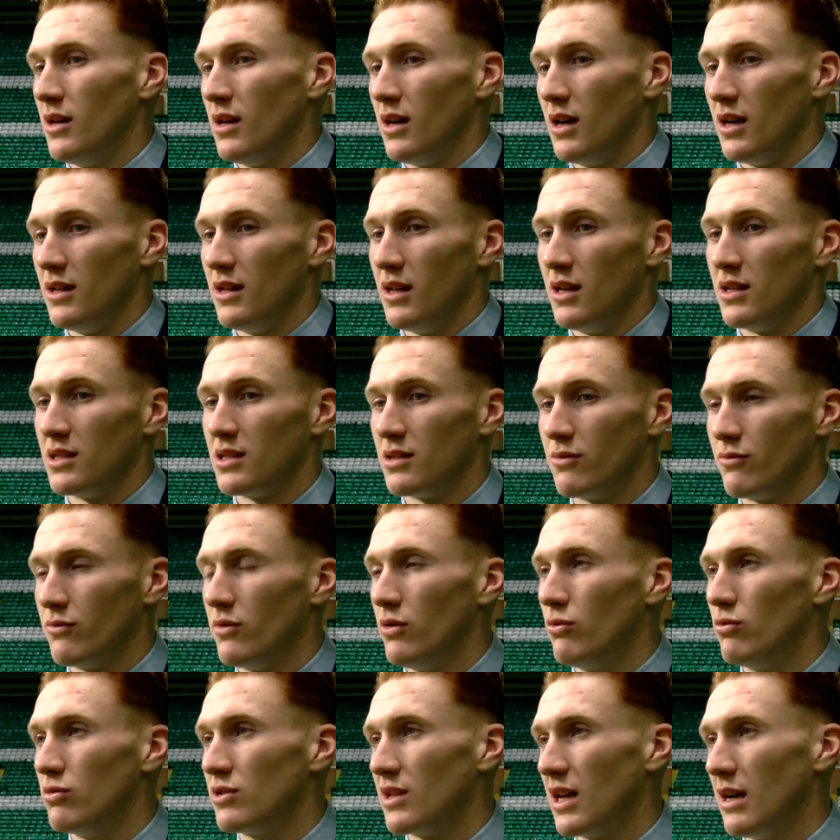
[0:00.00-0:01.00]
and his
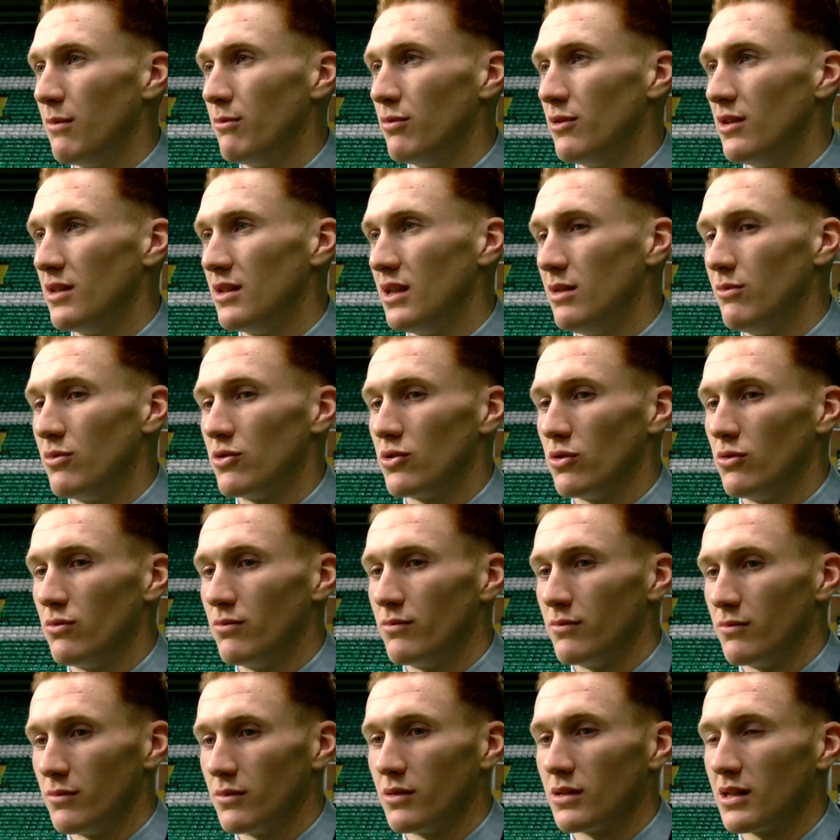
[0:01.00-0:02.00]
real stamp on the team, so
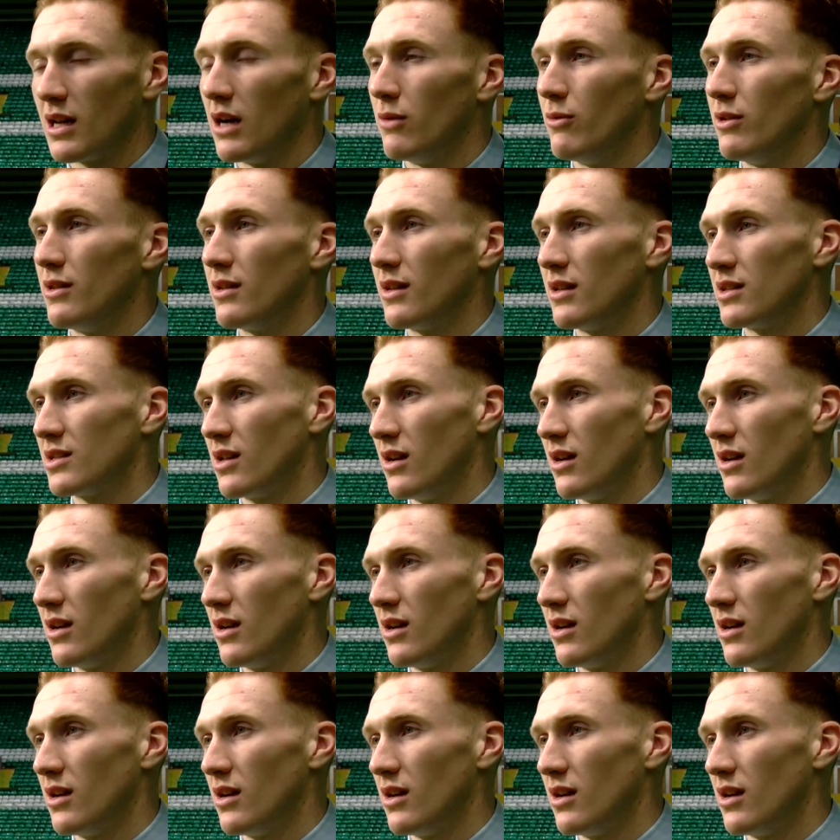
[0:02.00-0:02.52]
can't wait to get